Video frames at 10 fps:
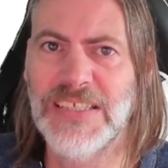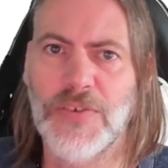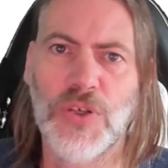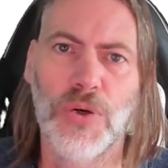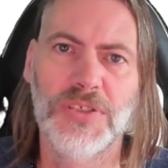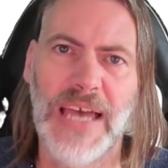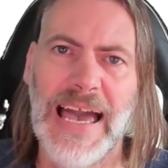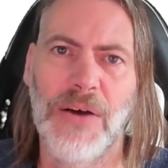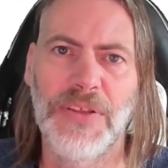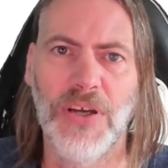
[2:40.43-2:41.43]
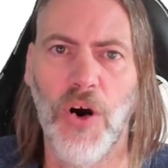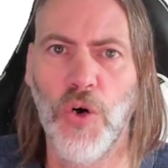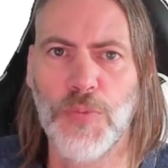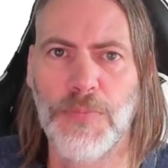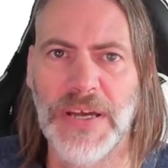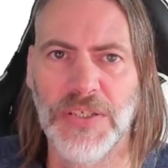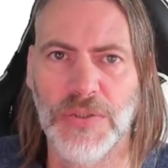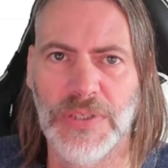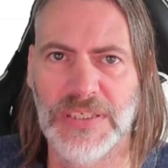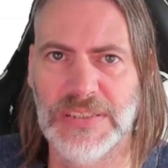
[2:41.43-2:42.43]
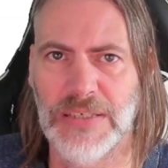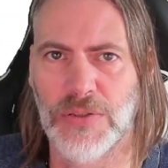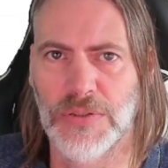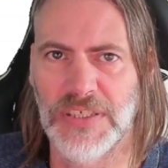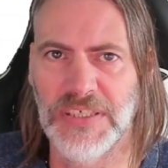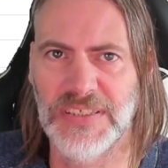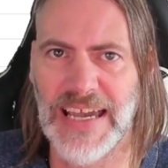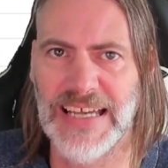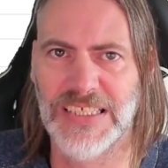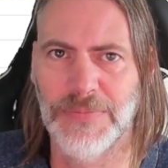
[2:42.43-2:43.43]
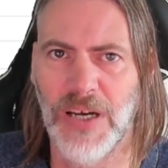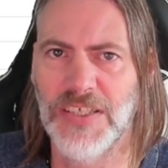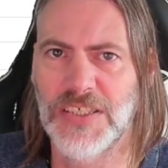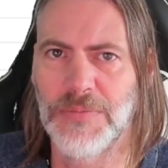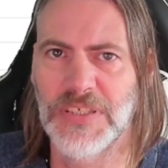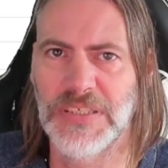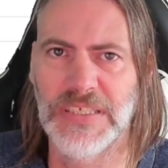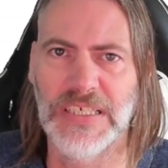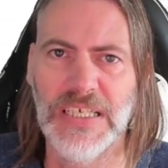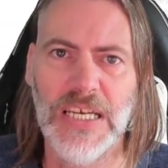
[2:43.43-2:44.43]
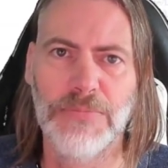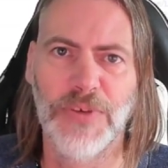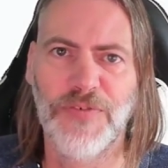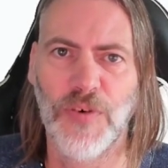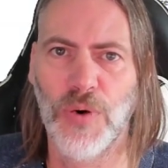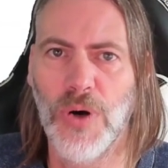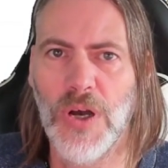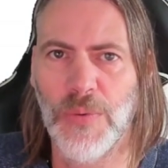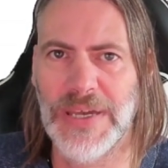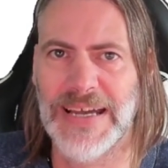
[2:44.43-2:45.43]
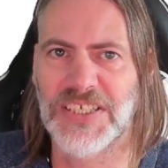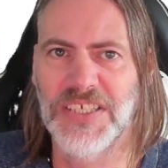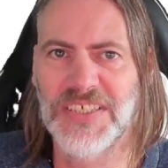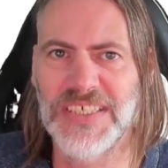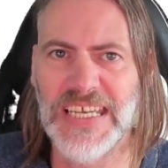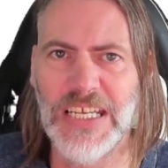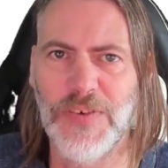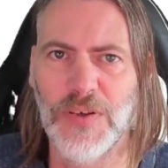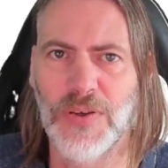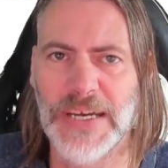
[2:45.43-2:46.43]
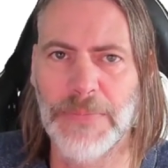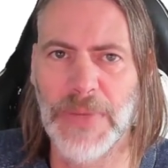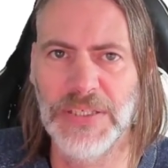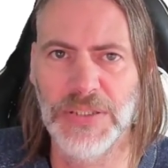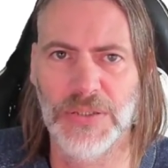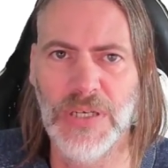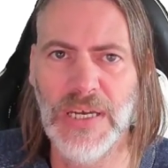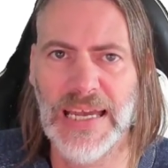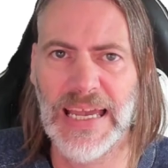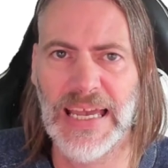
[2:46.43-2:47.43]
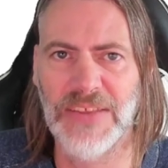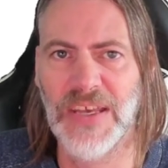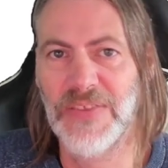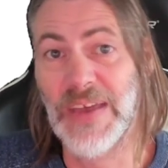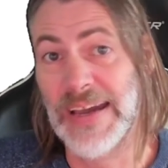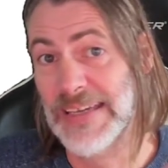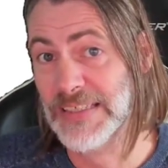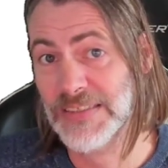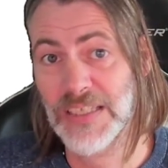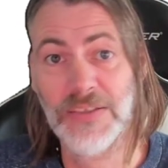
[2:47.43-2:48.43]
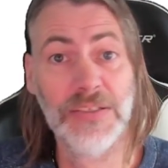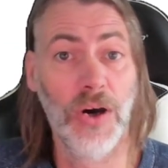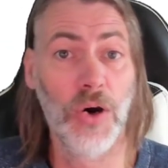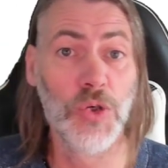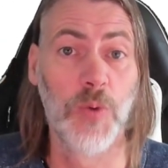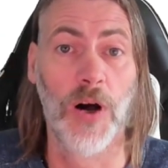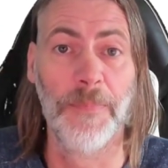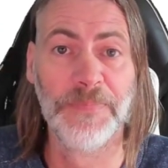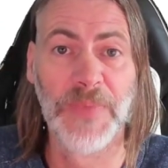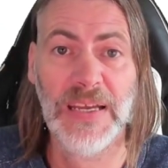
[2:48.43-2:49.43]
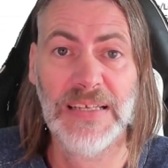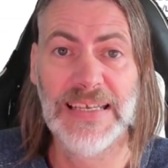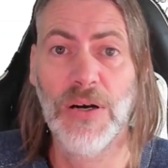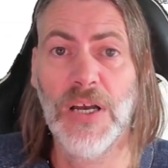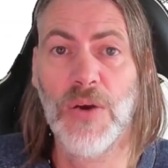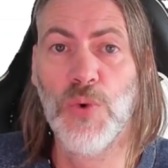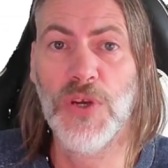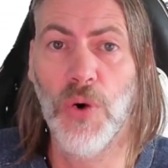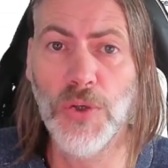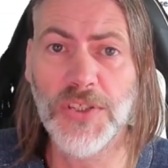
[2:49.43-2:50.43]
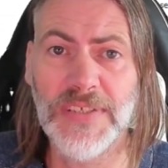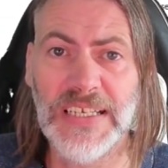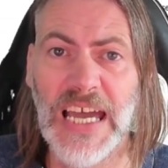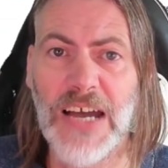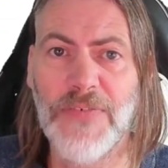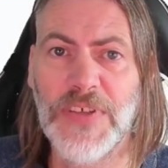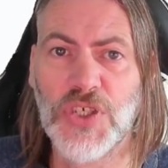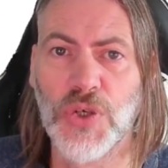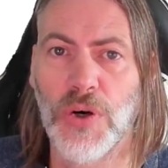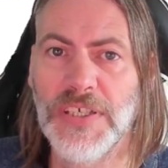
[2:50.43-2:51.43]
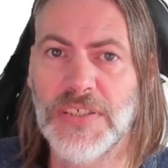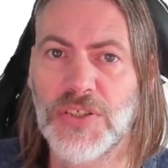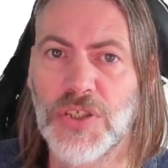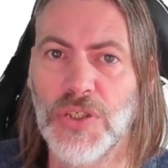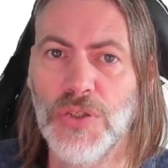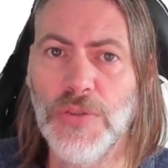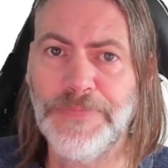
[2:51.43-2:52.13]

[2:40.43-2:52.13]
course how the old menu is. Now of course I need to add some items in here before we actually see anything on that menu, and that is the old one. Now we also then have the choice to